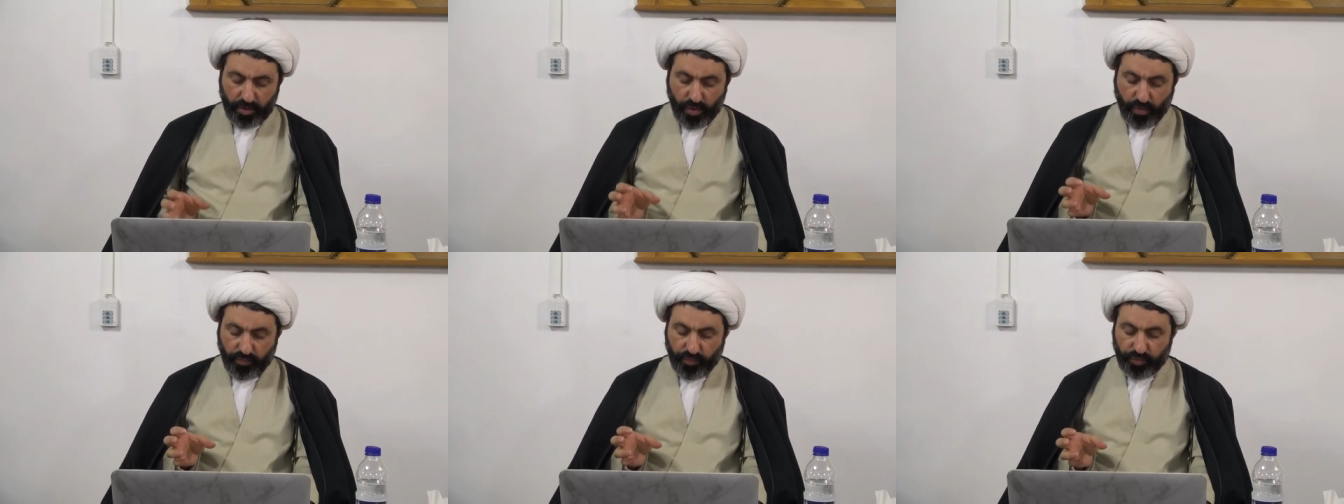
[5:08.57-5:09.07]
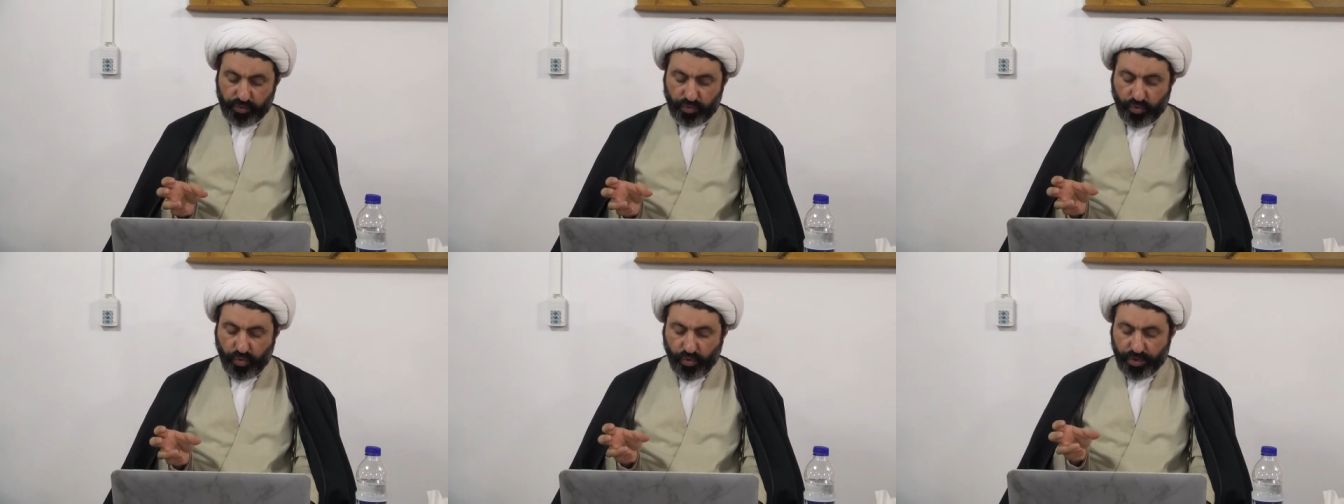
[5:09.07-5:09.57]
who would
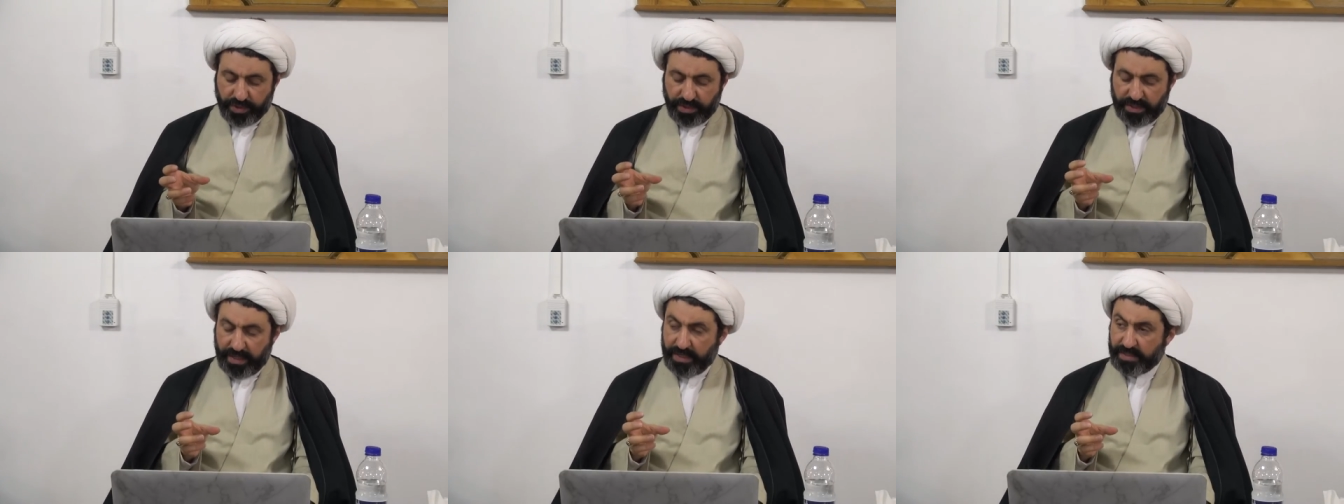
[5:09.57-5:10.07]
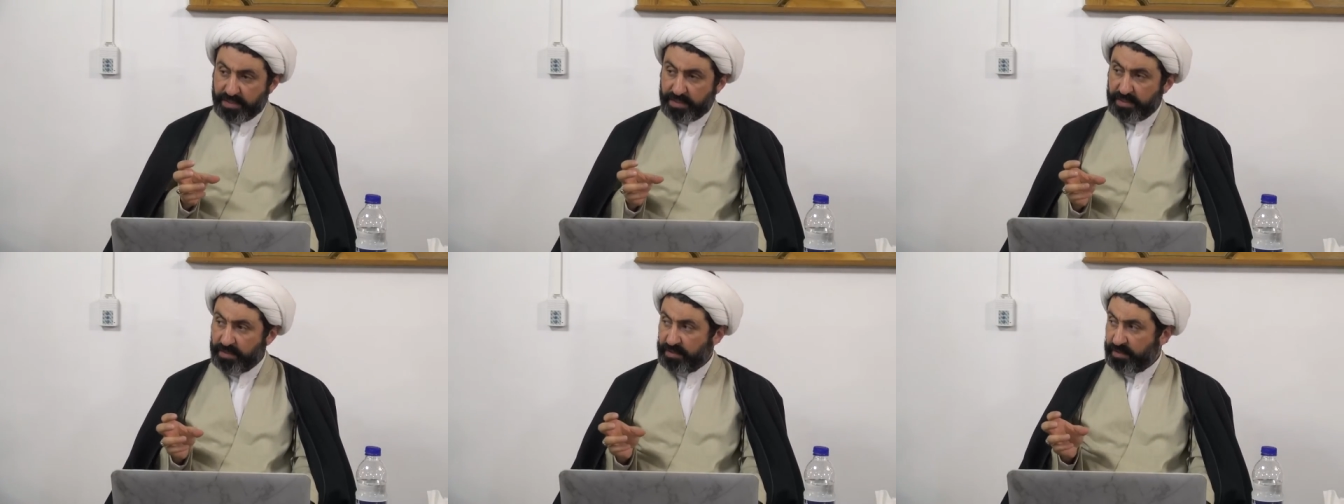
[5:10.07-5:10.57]

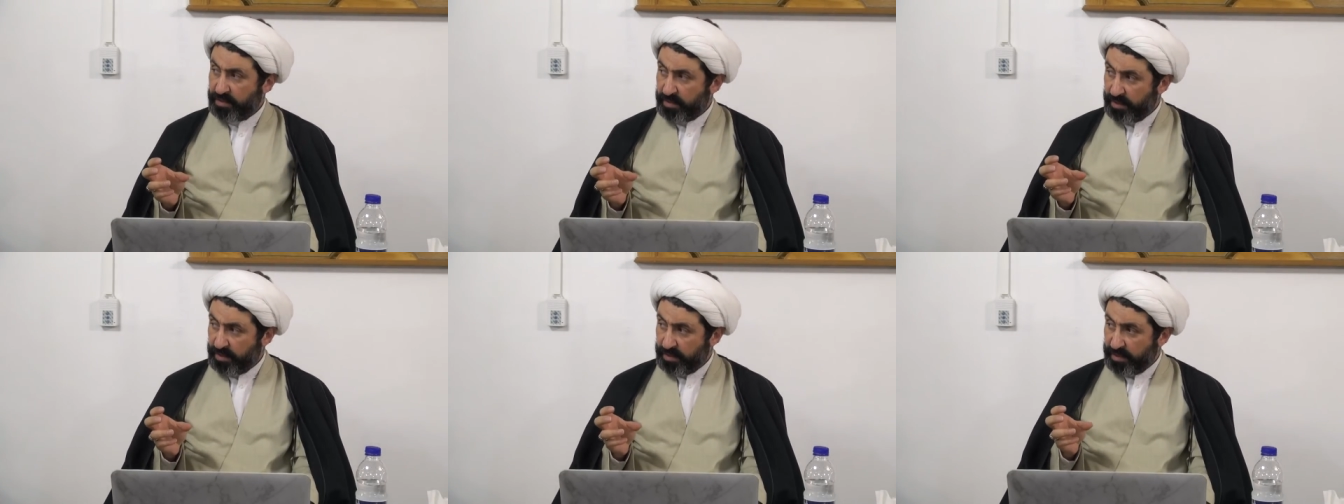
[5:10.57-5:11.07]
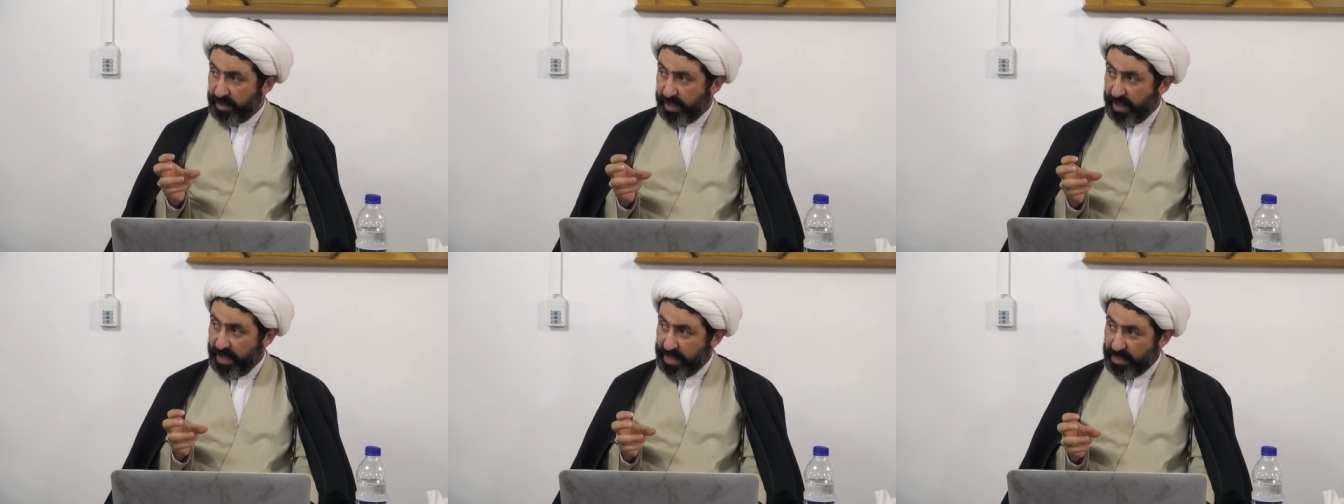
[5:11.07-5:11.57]
coordinate
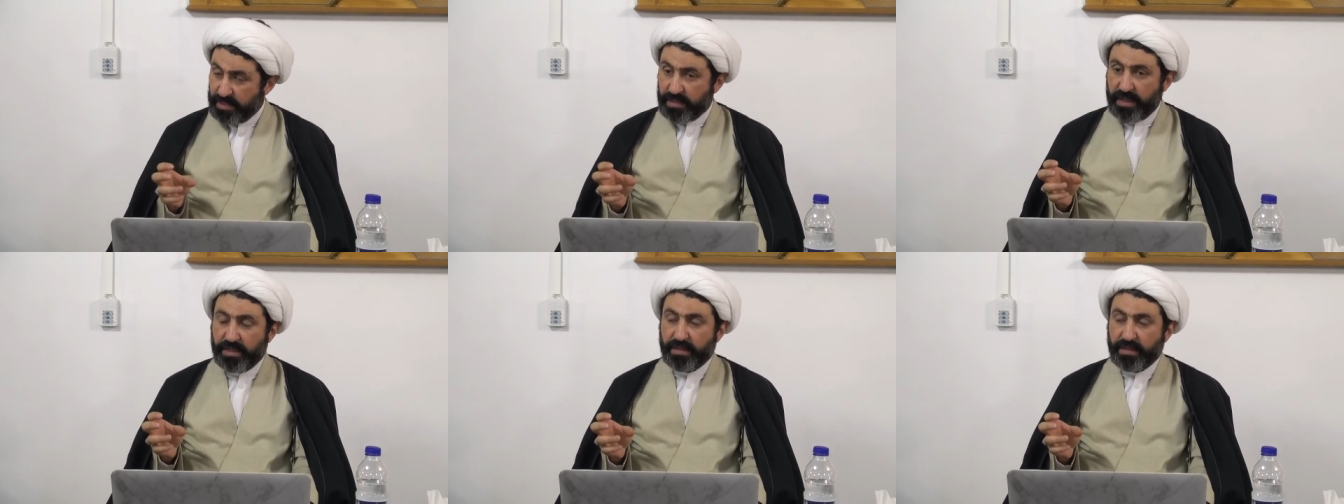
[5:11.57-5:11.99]
and